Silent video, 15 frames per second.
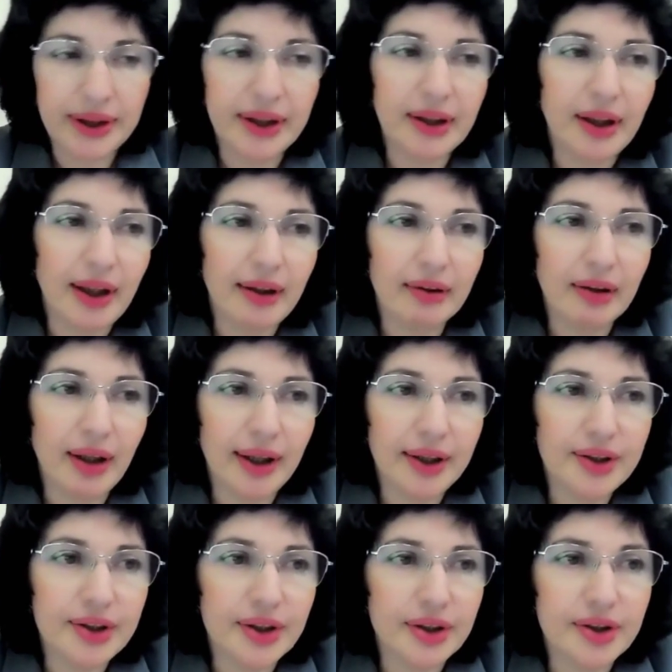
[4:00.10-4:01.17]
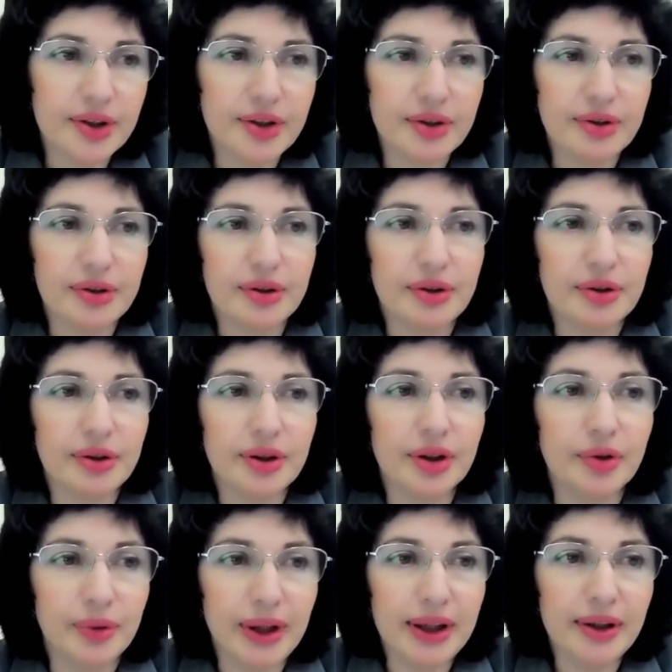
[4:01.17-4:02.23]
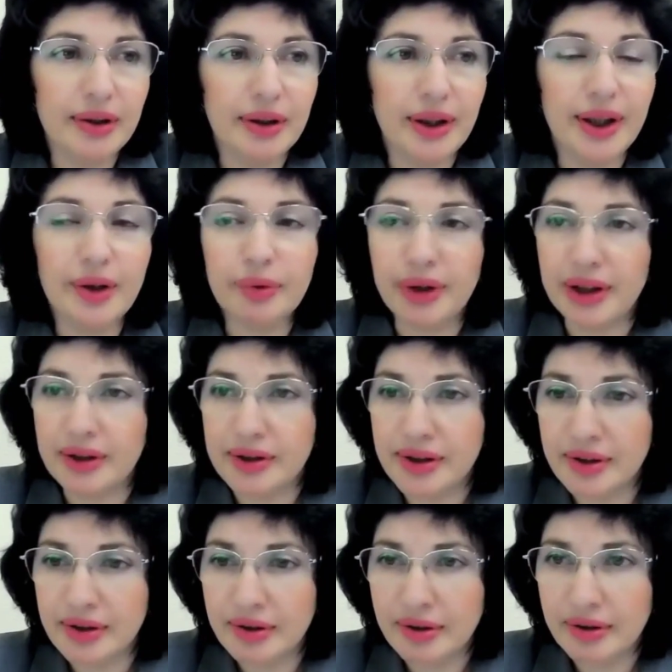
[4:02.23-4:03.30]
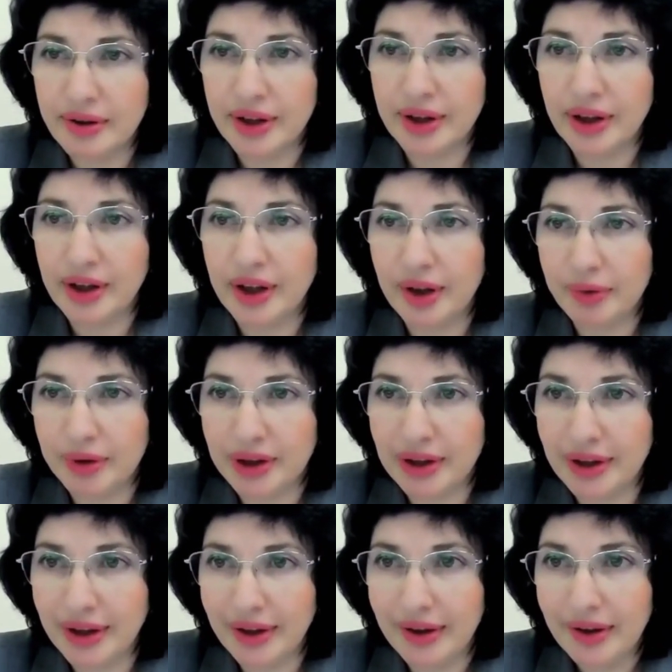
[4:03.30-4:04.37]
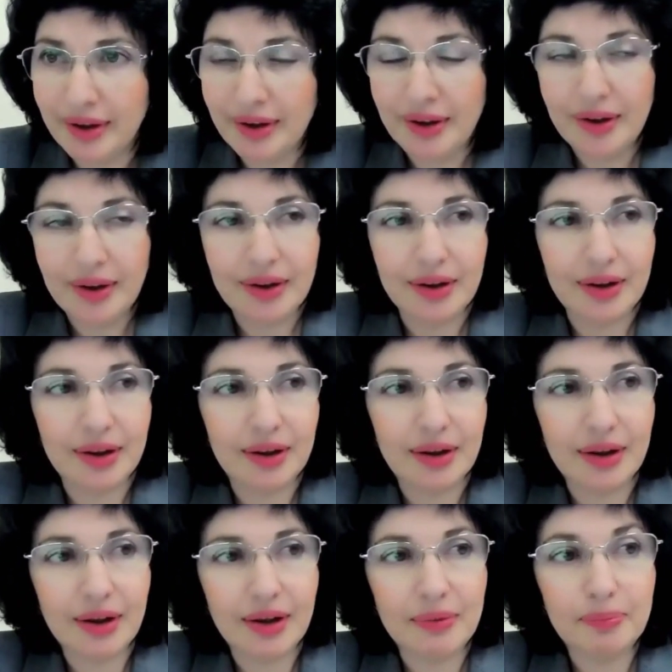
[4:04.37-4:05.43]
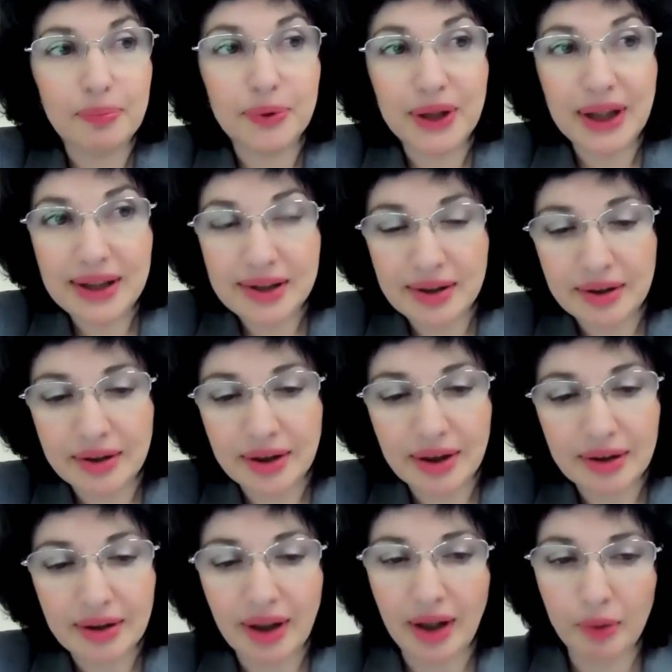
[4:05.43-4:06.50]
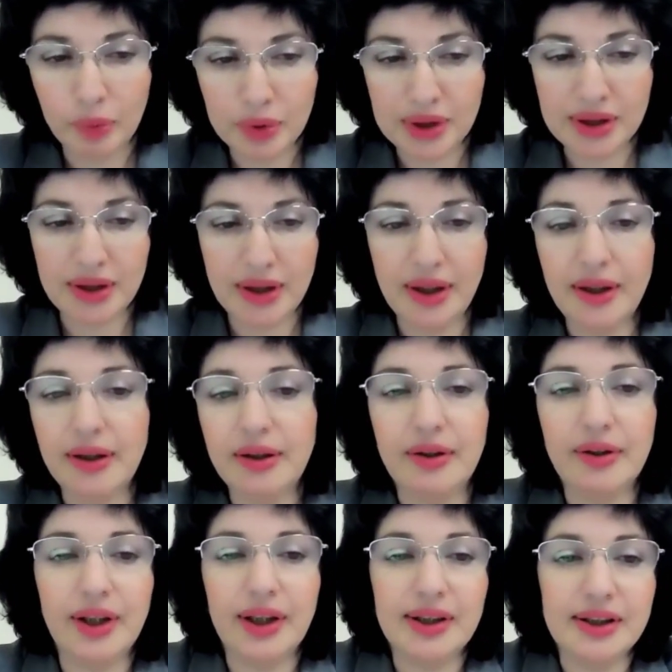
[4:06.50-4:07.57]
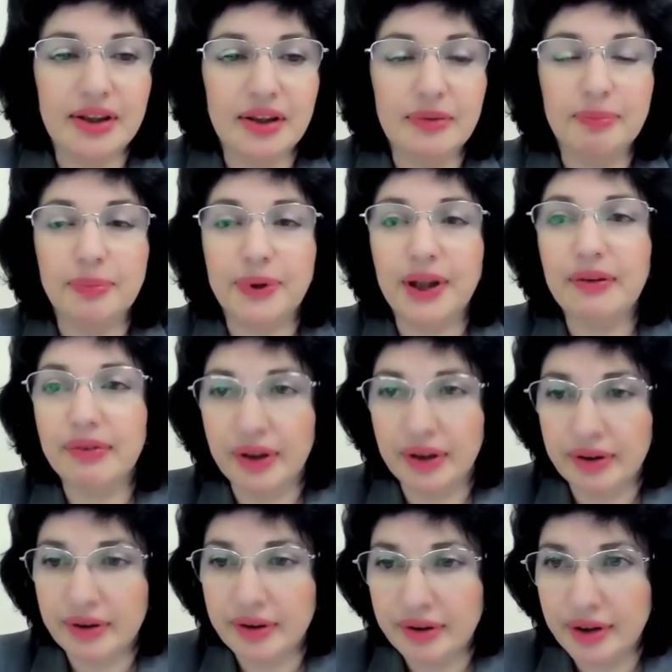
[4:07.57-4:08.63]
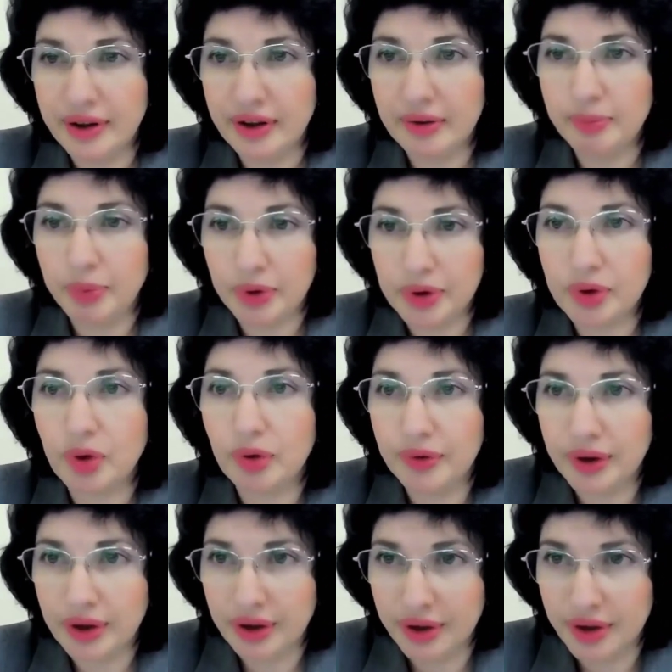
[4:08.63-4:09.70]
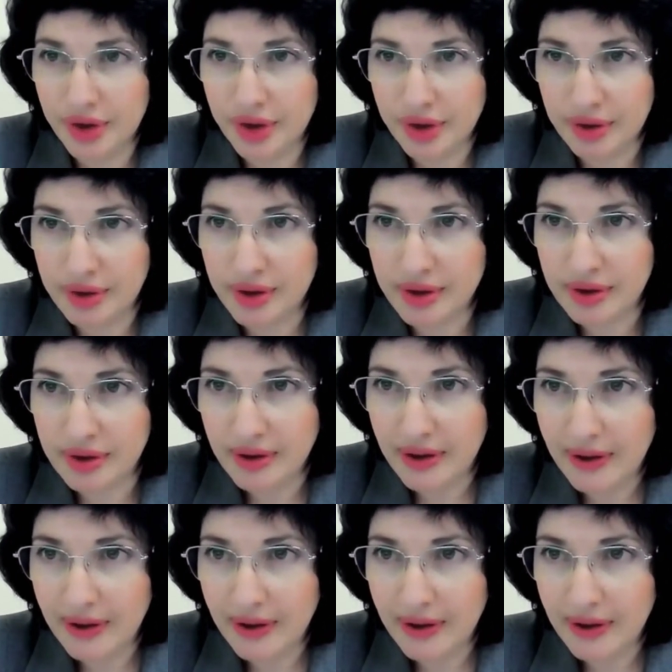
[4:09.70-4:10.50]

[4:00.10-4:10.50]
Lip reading: he highlighted gray areas that are currently present, and I would say they are still prevalent in post-COVID conditions.